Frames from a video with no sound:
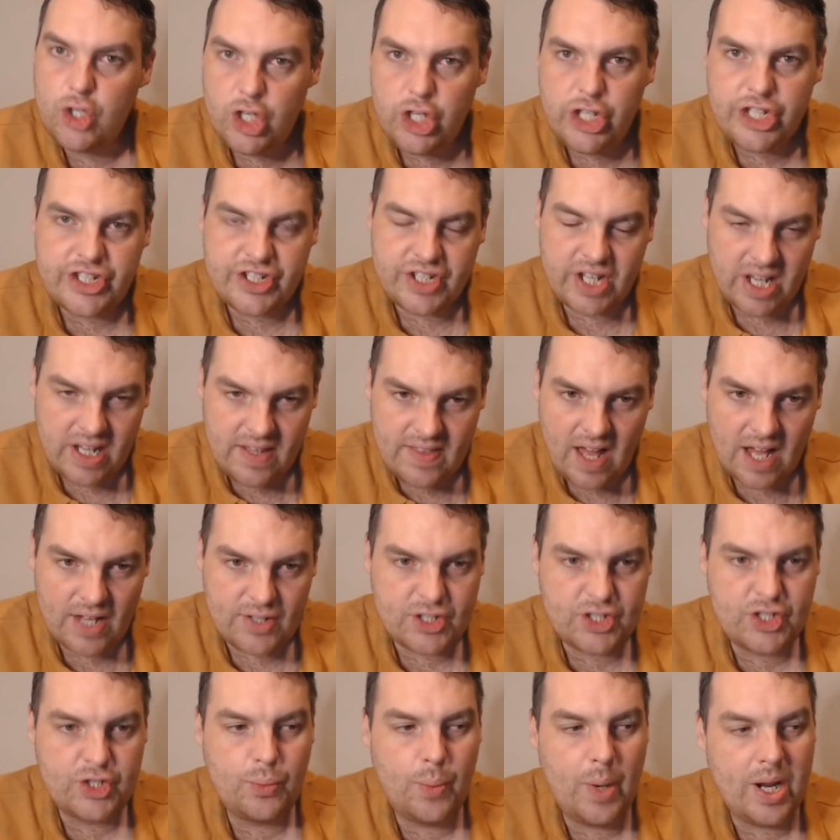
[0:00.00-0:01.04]
You see that
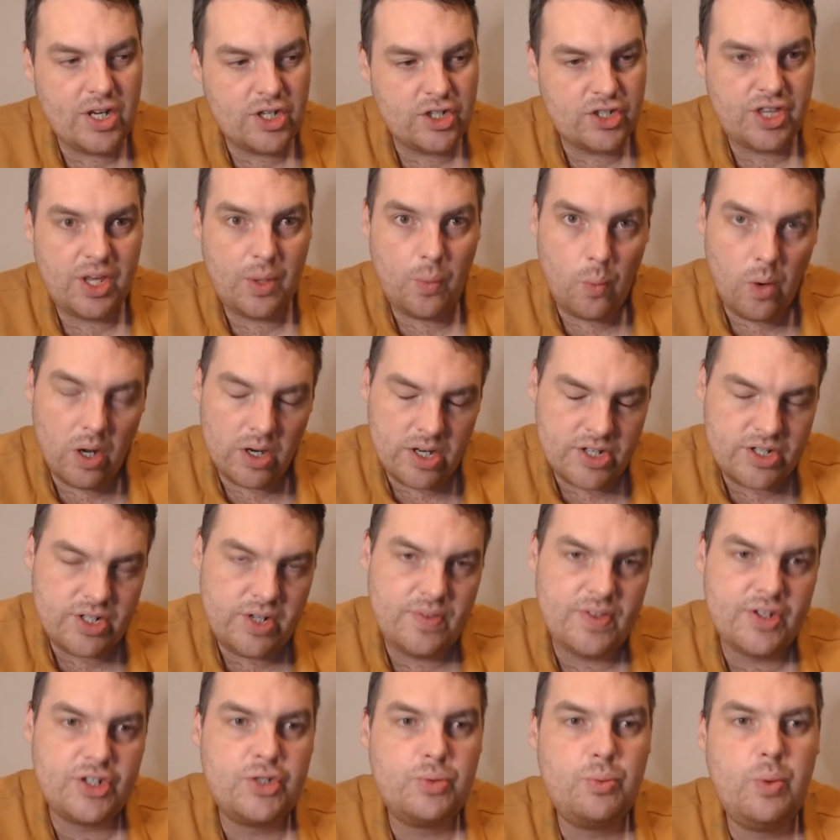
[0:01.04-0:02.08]
switch. They want to do
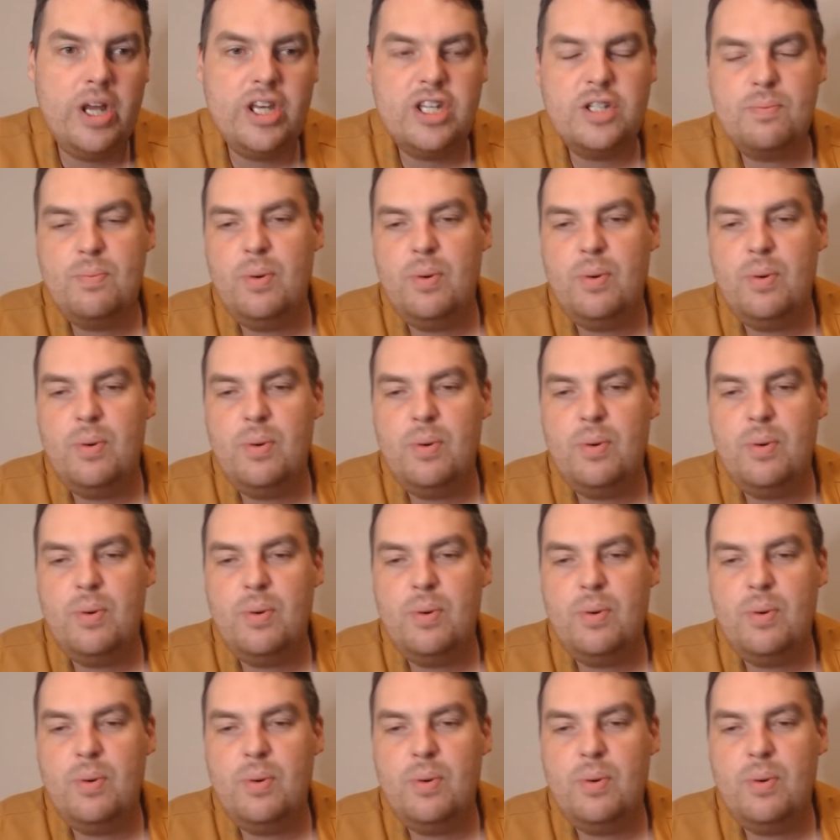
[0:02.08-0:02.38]
the switch,